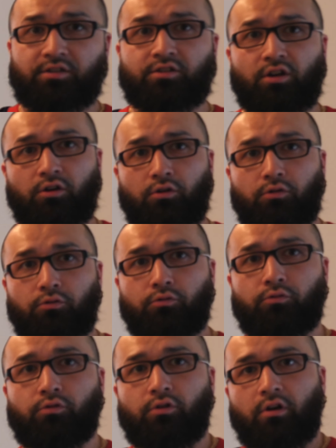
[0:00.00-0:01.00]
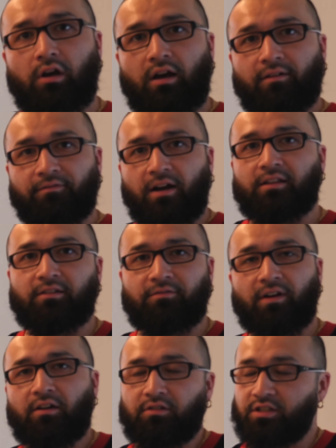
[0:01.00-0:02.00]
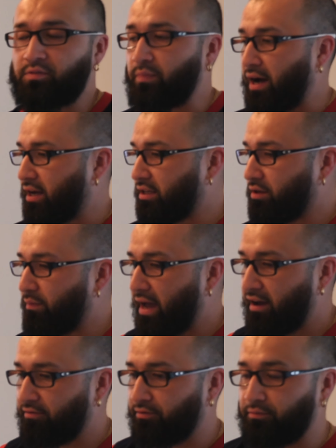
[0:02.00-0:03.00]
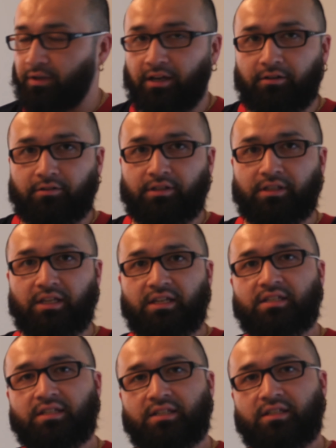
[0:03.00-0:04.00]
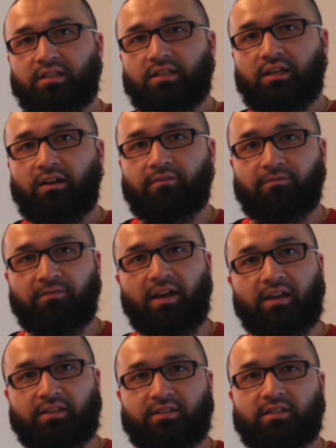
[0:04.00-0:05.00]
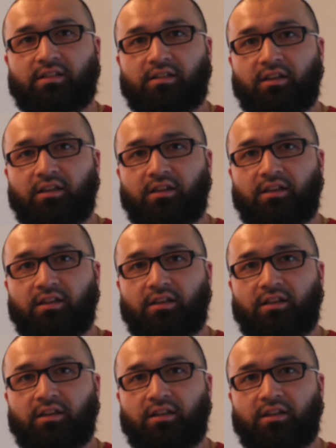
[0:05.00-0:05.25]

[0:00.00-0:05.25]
so I finally found a spot in the bathroom. Now, this effect